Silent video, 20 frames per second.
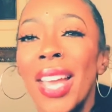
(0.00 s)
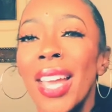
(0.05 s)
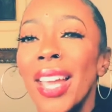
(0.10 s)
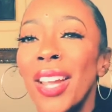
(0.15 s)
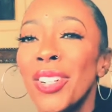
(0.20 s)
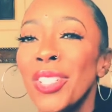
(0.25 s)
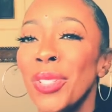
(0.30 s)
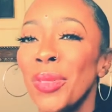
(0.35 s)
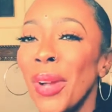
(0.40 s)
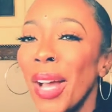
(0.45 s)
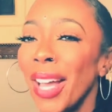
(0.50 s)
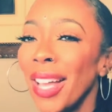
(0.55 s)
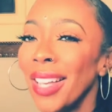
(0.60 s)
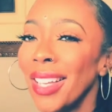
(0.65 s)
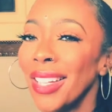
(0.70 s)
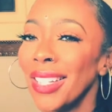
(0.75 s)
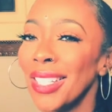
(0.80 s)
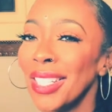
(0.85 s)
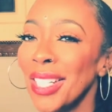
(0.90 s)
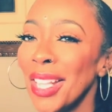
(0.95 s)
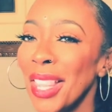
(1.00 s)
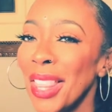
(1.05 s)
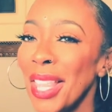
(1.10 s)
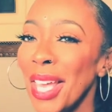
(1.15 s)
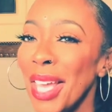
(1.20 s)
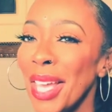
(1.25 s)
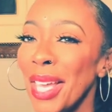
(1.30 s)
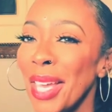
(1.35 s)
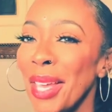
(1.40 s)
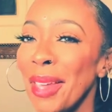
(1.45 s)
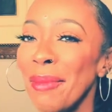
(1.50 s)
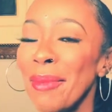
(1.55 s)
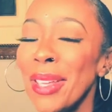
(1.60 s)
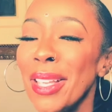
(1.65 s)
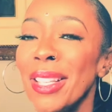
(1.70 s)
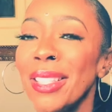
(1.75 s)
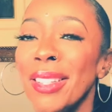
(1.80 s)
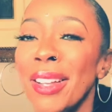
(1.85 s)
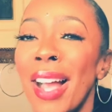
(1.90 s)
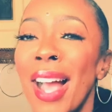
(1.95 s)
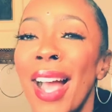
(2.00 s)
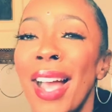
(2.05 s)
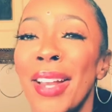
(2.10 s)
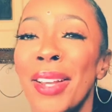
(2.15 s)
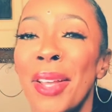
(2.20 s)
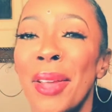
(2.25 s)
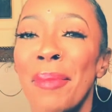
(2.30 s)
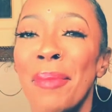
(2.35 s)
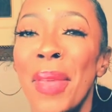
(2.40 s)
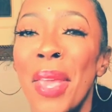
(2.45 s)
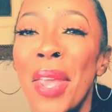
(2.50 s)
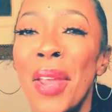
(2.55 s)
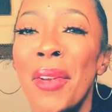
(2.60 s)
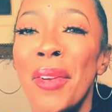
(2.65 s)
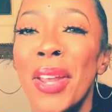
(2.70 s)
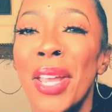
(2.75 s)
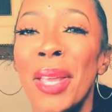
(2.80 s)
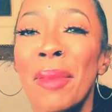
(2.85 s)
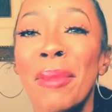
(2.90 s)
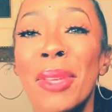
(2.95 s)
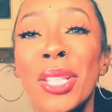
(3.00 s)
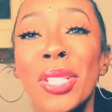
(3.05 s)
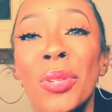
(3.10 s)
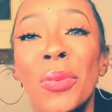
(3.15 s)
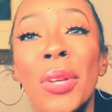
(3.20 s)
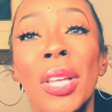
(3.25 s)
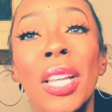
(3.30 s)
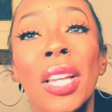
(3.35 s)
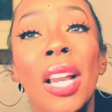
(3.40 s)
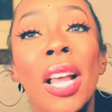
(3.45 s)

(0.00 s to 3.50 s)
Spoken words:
Here's why. Here's the thinking behind a pairing between